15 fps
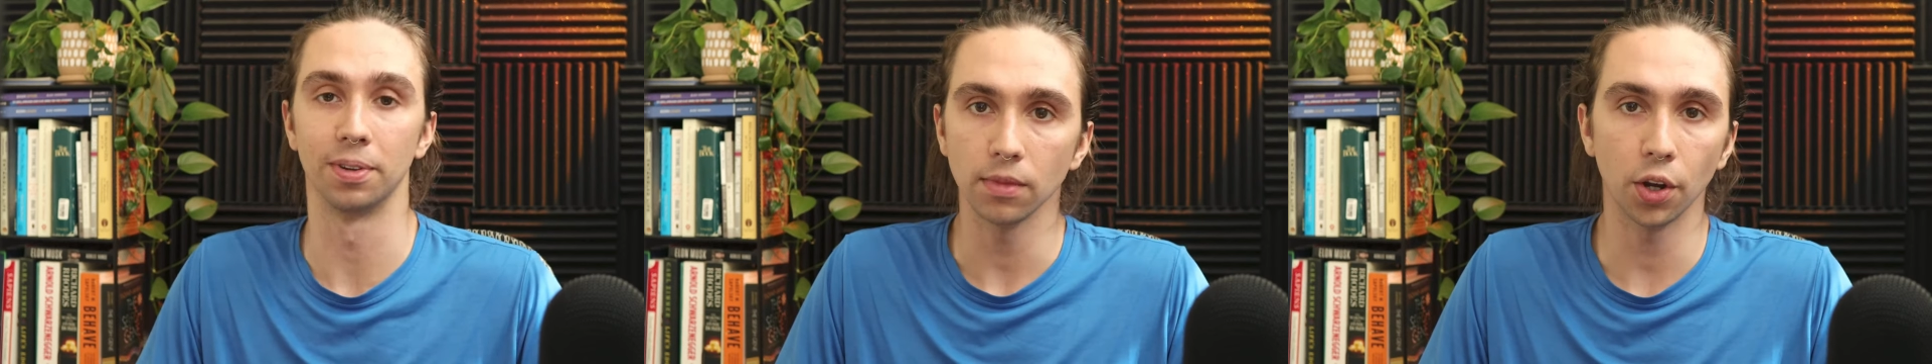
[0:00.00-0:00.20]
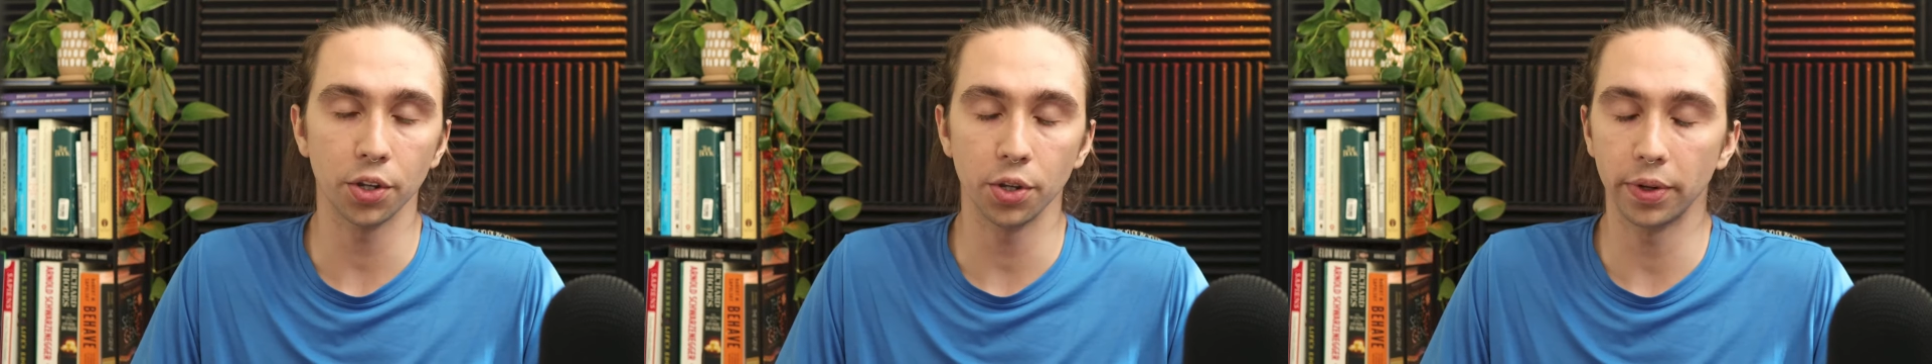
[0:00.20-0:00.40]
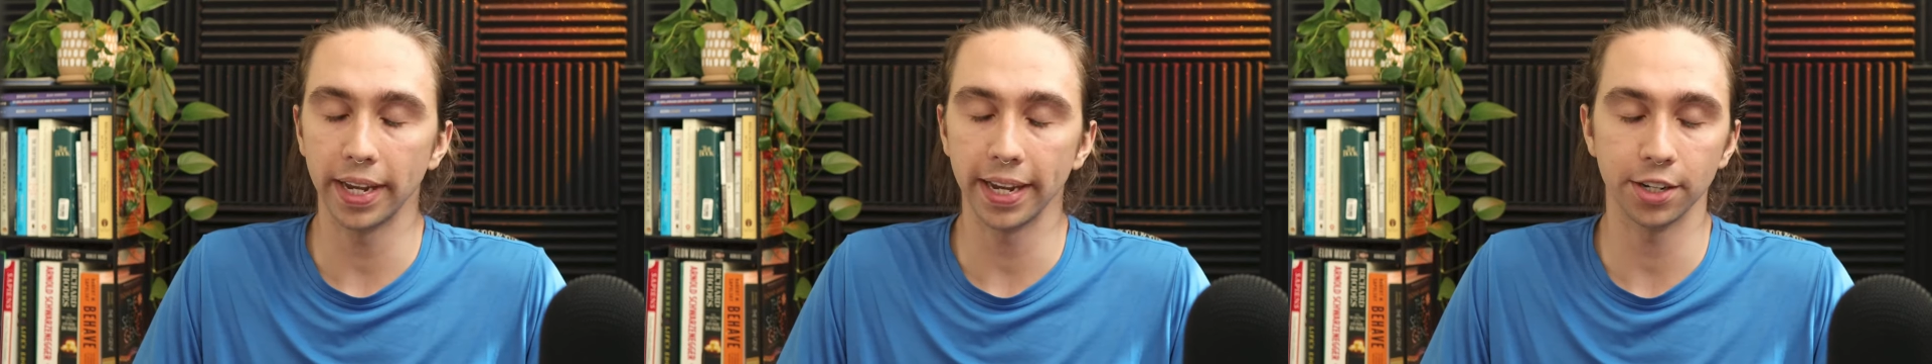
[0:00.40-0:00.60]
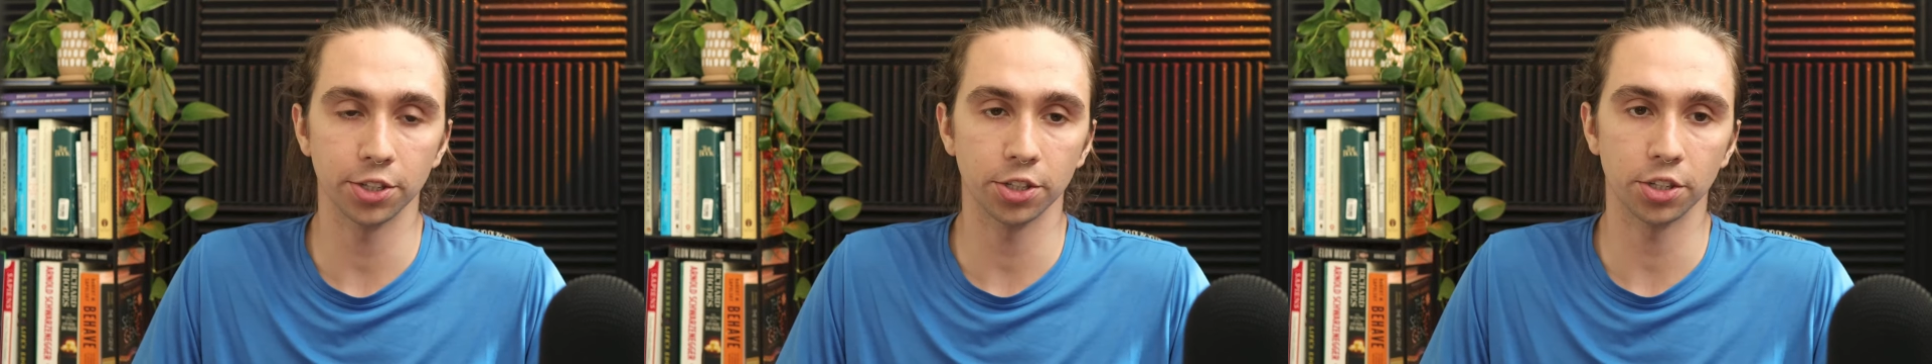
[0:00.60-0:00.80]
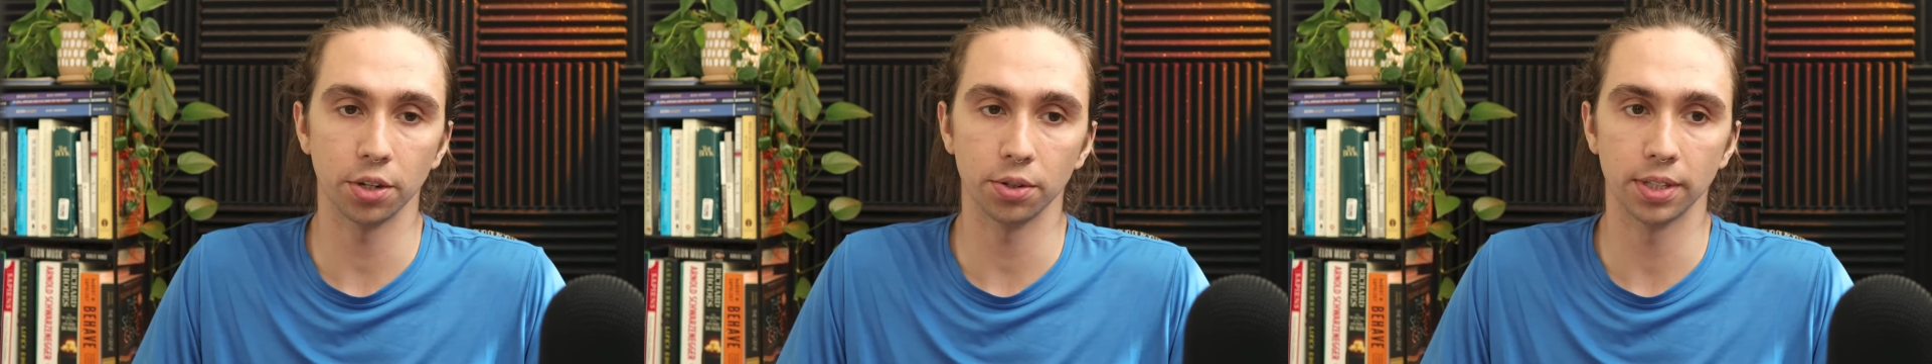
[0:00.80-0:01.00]
No, you can't
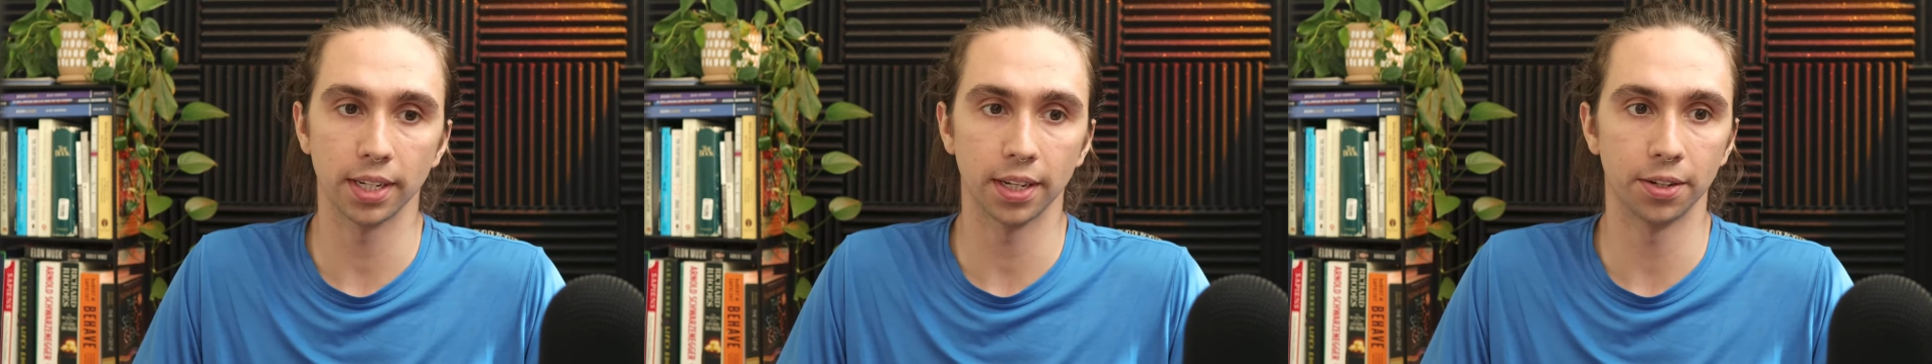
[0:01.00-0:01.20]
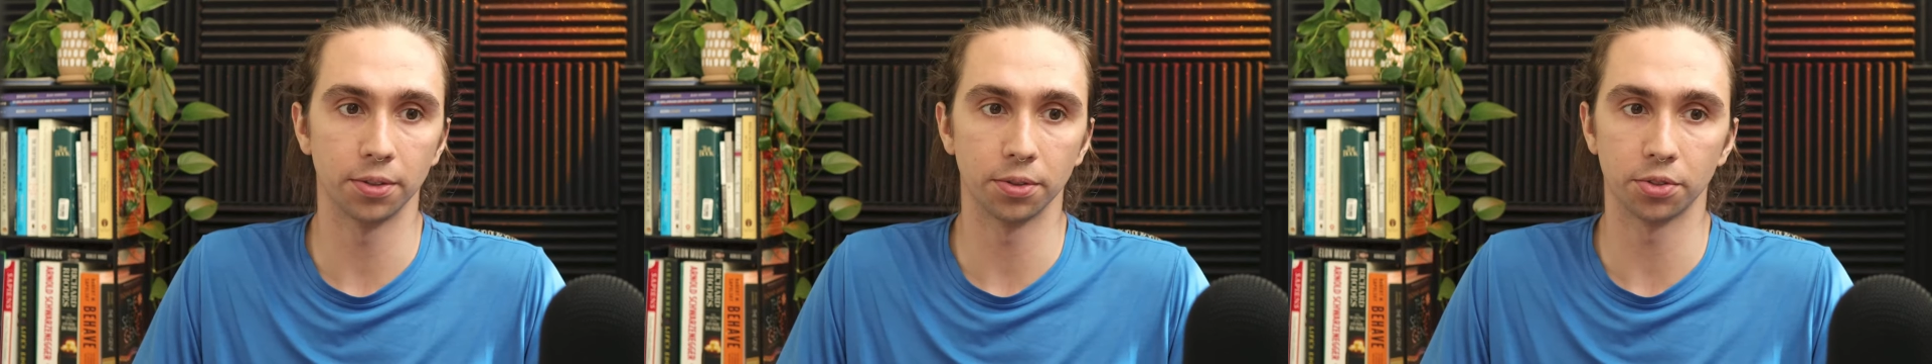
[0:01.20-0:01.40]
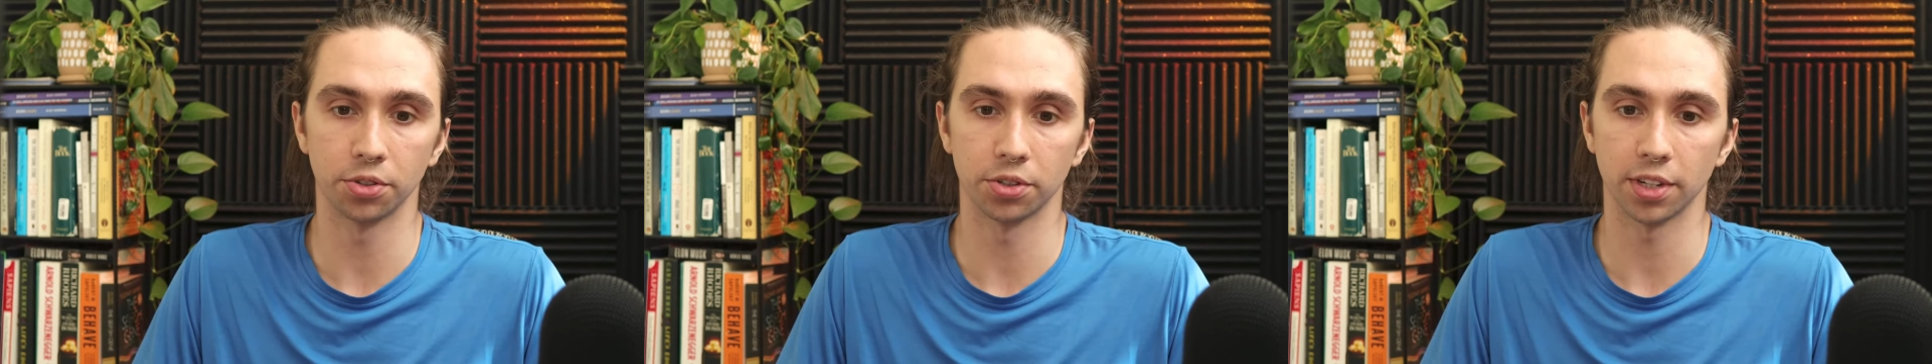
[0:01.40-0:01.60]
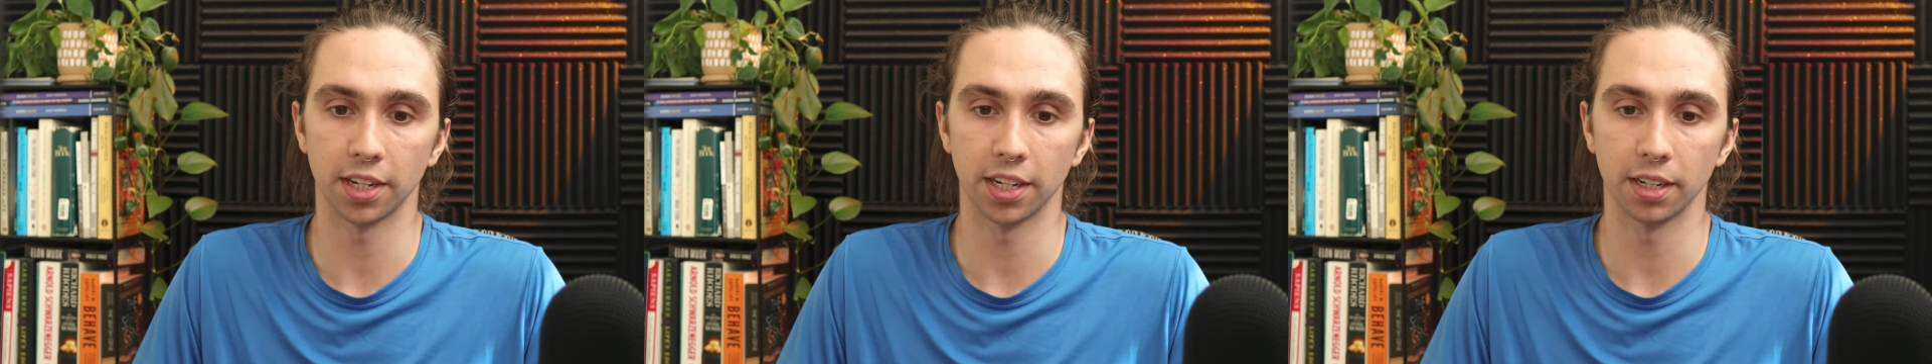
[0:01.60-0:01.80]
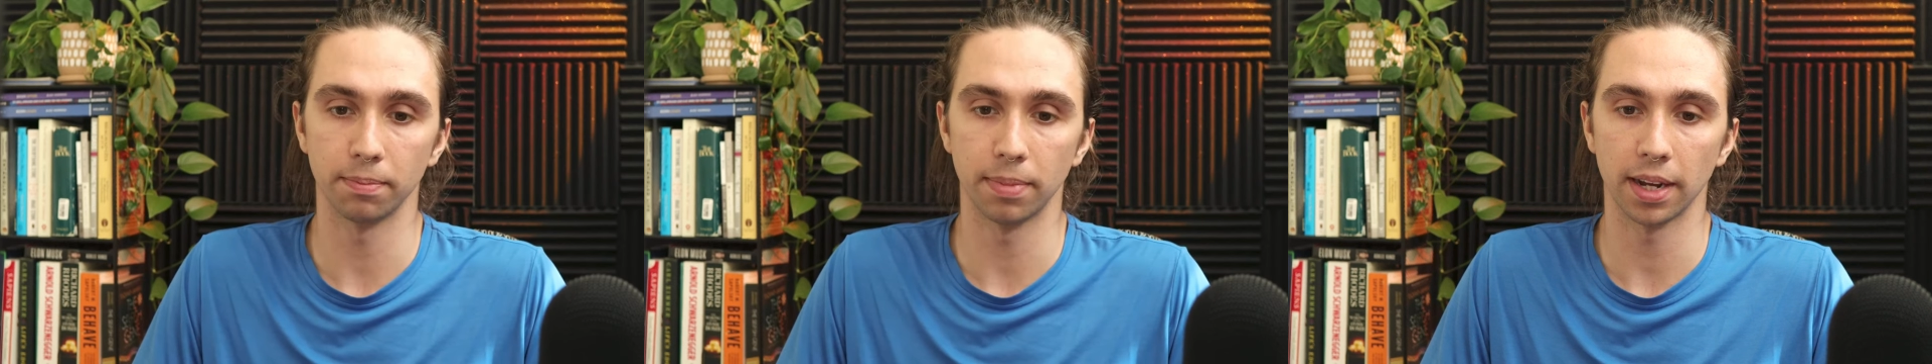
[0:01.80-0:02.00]
just go sell an ultrasonic